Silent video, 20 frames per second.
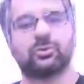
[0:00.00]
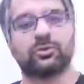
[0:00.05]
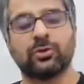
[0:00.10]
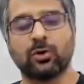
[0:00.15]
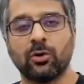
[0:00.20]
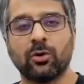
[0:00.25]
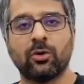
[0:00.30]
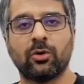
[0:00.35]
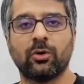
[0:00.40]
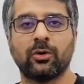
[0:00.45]
So
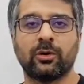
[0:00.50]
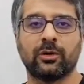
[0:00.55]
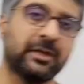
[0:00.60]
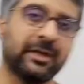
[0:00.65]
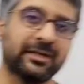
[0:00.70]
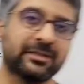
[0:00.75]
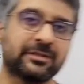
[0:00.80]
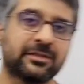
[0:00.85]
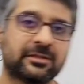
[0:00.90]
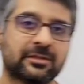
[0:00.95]
now
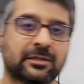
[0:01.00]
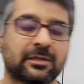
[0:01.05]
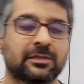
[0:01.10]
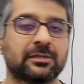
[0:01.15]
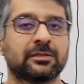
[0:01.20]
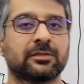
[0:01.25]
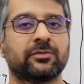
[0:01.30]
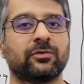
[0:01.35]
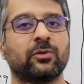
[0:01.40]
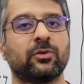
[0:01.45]
let's
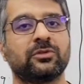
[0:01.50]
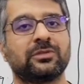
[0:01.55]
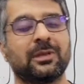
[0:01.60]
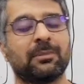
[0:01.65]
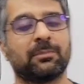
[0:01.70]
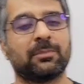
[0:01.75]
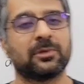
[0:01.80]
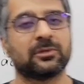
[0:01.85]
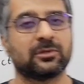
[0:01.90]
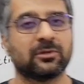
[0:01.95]
discuss few
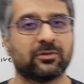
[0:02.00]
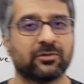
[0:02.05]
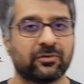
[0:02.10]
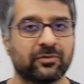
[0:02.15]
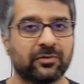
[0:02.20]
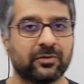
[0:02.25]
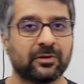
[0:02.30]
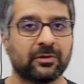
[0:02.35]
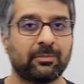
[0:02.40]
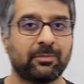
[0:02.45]
examples of
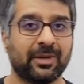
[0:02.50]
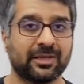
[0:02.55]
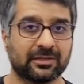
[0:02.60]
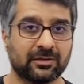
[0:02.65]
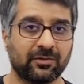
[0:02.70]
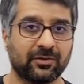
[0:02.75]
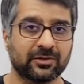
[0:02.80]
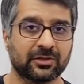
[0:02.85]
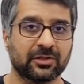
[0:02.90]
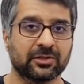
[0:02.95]

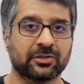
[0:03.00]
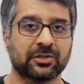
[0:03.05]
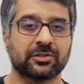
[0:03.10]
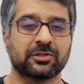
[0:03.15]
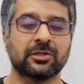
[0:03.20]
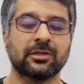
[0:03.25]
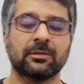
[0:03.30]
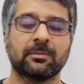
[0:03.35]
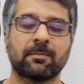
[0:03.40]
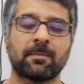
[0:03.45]
passive voice
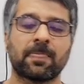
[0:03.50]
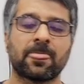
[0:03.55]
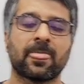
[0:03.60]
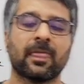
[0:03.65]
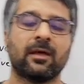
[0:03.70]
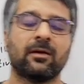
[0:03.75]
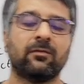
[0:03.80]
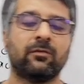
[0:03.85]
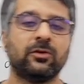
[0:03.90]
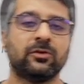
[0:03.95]
construction.
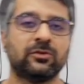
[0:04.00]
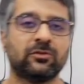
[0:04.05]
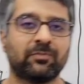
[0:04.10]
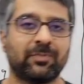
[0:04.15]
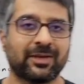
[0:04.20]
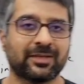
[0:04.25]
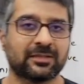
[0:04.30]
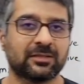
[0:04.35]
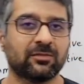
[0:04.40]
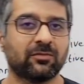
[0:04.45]
We use
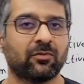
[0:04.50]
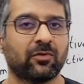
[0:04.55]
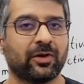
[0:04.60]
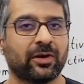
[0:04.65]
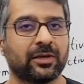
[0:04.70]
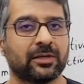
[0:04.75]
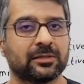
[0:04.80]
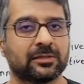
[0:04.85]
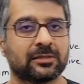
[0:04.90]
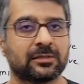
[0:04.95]
passive
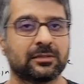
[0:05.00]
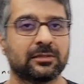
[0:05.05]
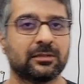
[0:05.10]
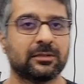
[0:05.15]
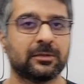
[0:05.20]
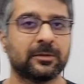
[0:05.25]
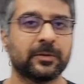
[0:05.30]
voice